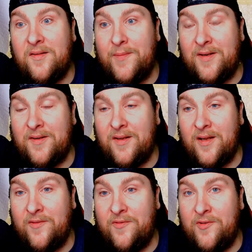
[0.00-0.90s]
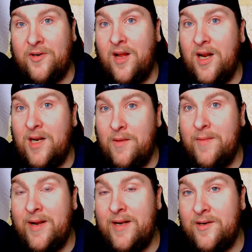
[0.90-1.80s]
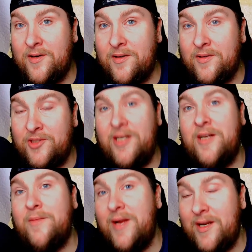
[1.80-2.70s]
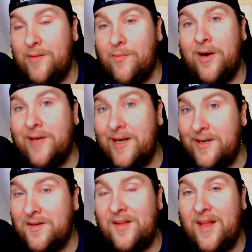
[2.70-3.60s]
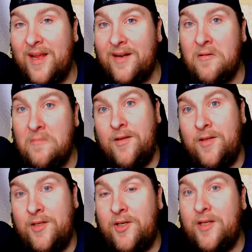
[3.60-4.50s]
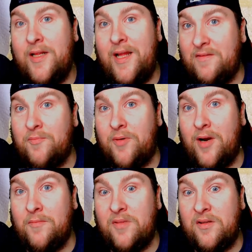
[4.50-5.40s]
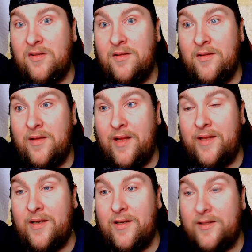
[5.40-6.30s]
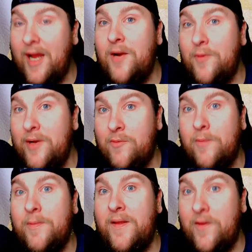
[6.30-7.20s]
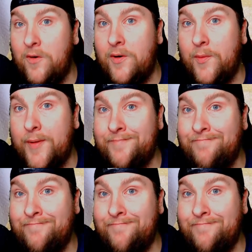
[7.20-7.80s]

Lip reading: Because if you're talking about making your chicken medium rare like your steak, you're going to have some problems. And diarrhea won't be the only one.